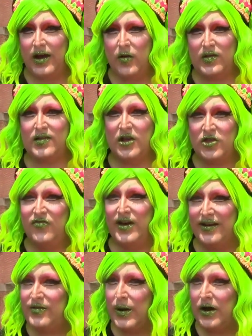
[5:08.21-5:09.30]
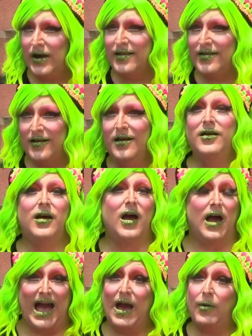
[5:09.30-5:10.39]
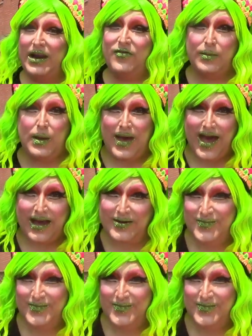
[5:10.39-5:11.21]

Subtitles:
It was such a fun experience. I will definitely be back.